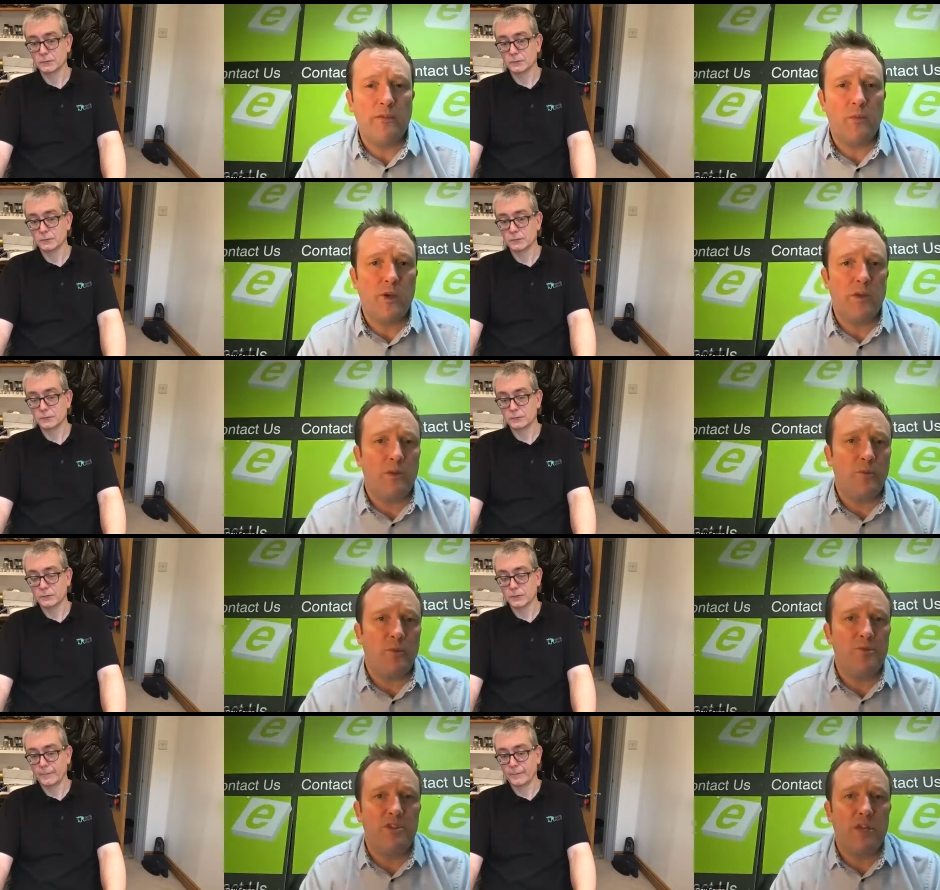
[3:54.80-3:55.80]
Speaker 1: whenever we do a
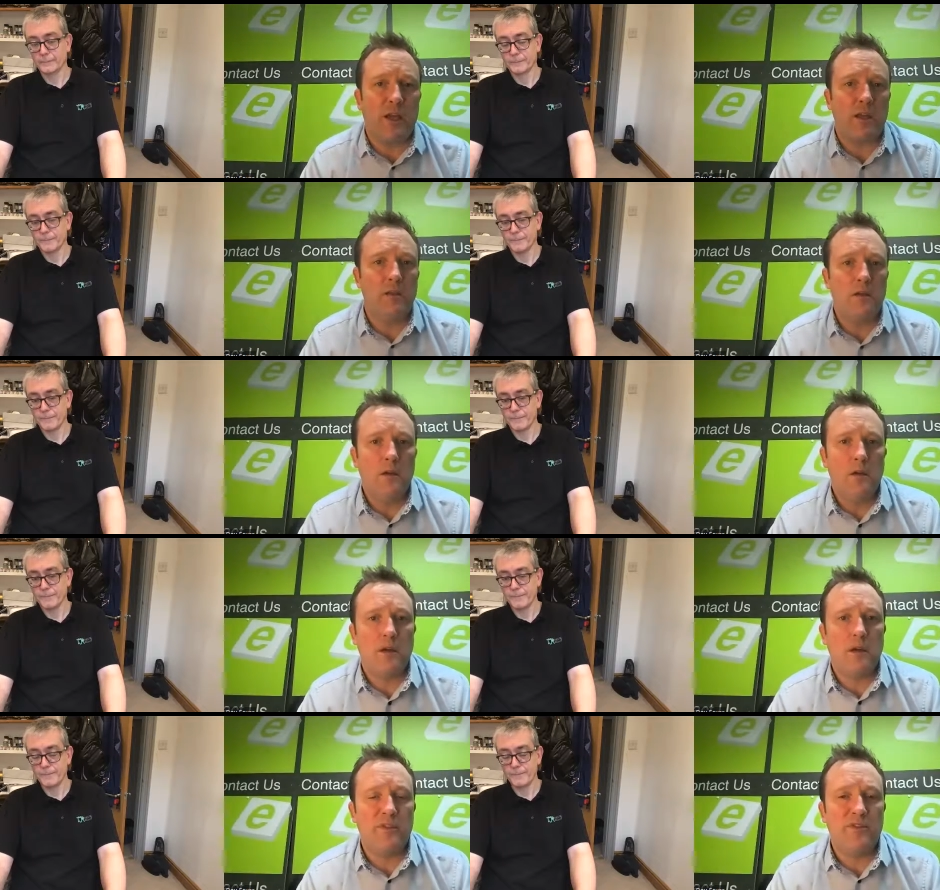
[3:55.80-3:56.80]
property check
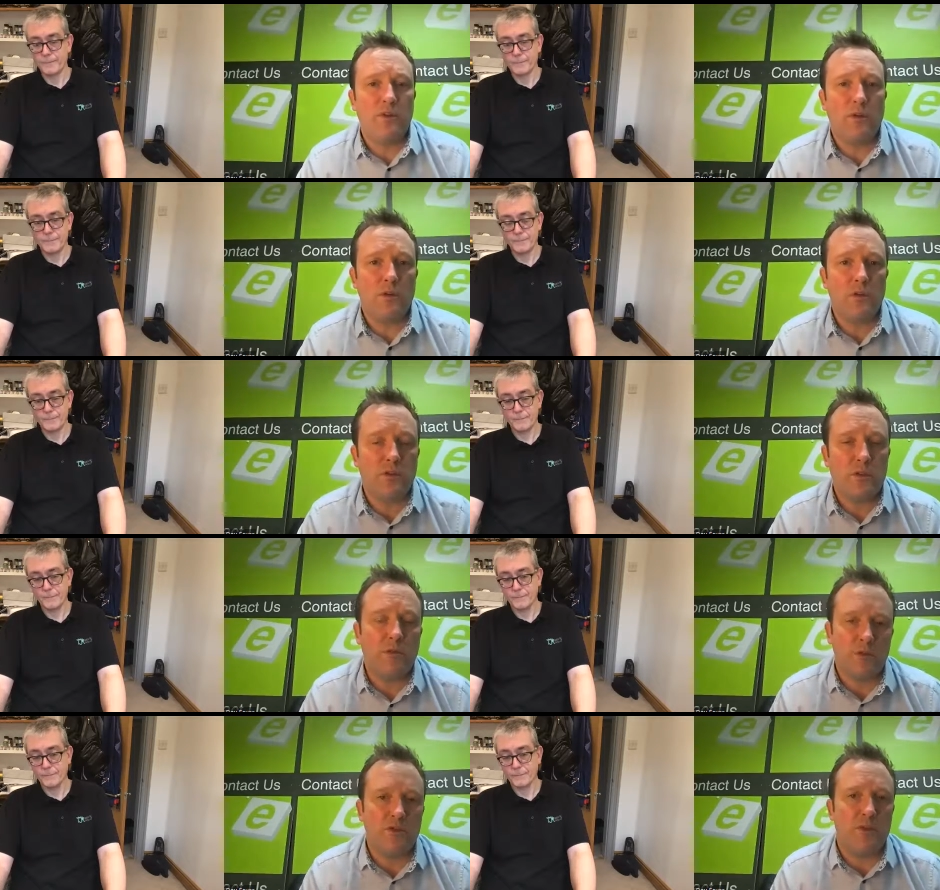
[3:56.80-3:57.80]
uh, before sort
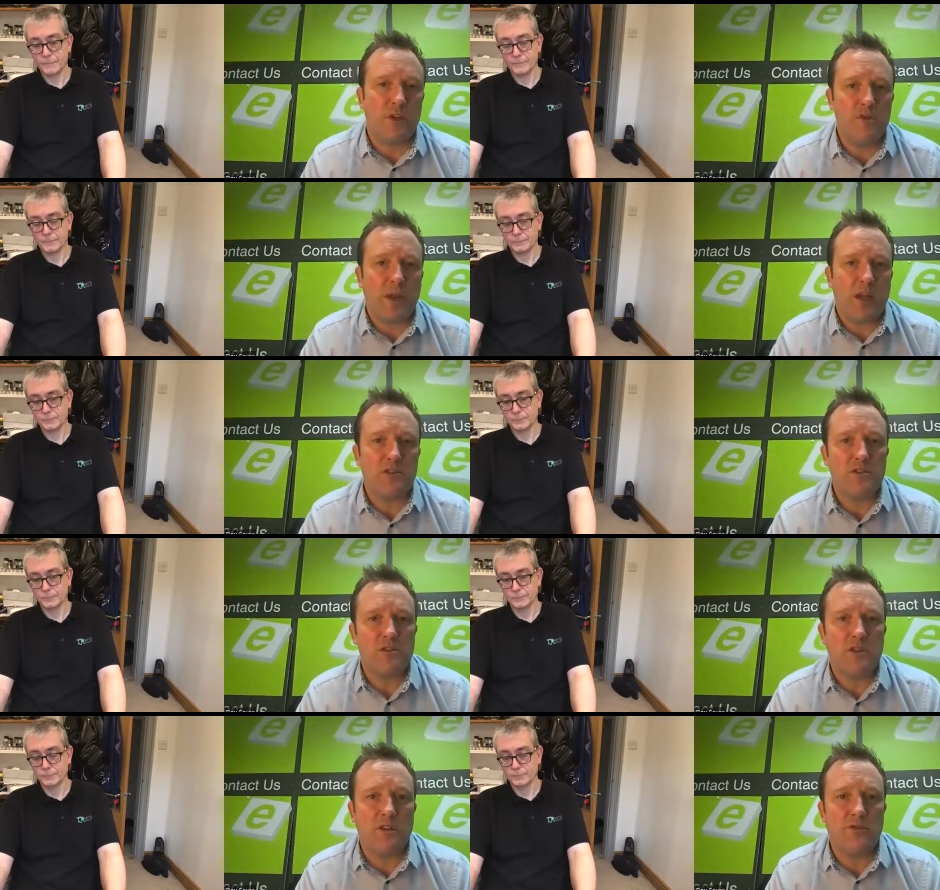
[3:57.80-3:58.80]
of or during
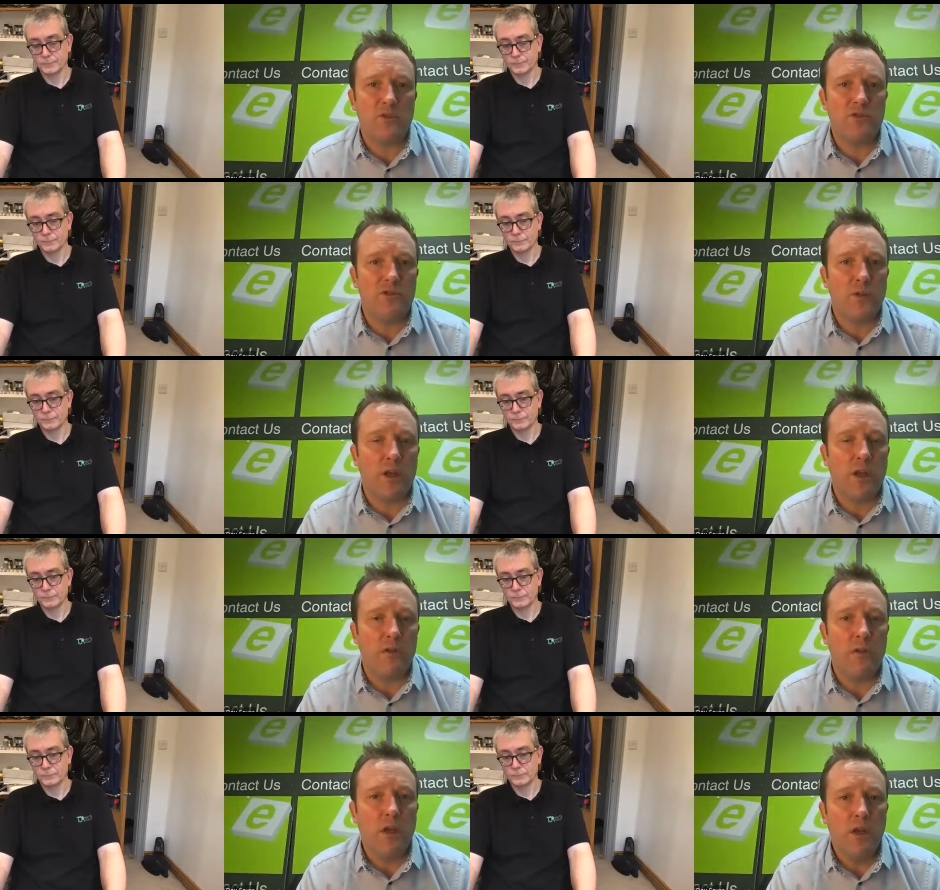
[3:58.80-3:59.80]
inspections and so forth. Stuart, I
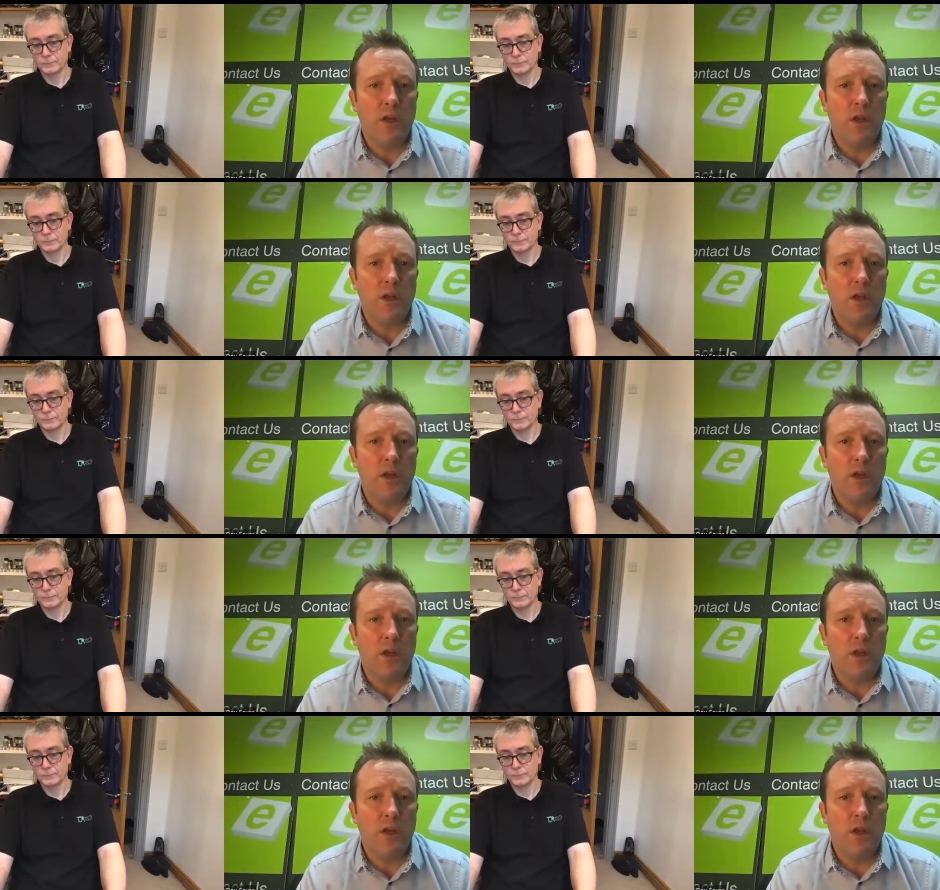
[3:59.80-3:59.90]
know